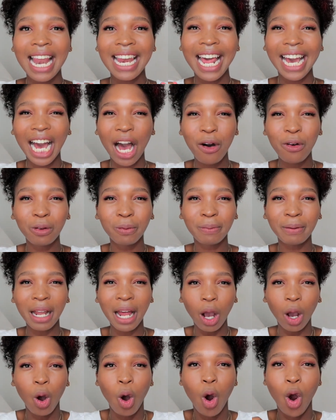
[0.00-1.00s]
Like I'll be
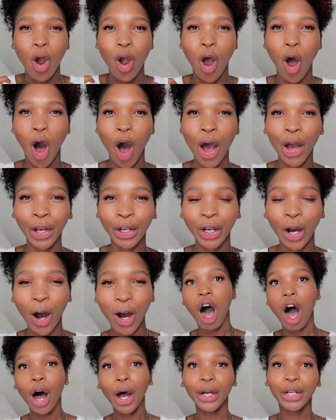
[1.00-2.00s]
like, hi
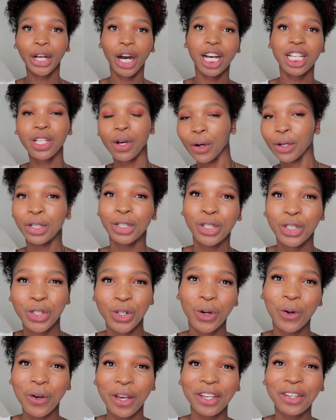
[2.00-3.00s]
guys, how are you
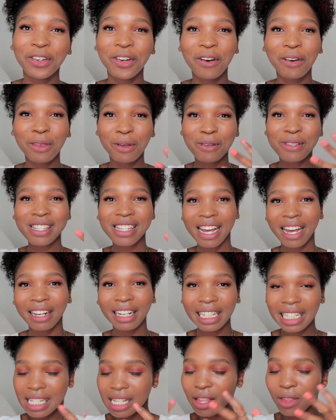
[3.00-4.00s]
doing, you know,
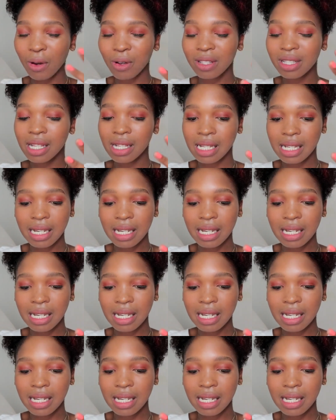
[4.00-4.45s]
those